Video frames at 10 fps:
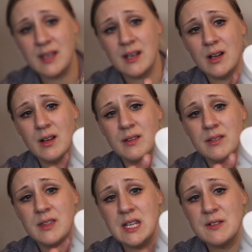that
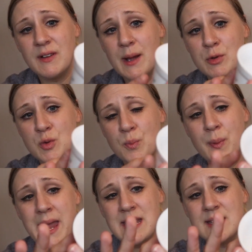these flowers are
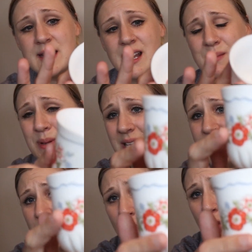painted and I
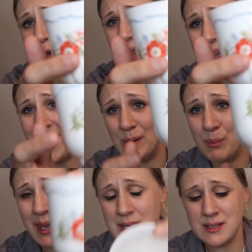believe they're all
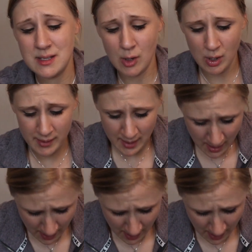hand painted on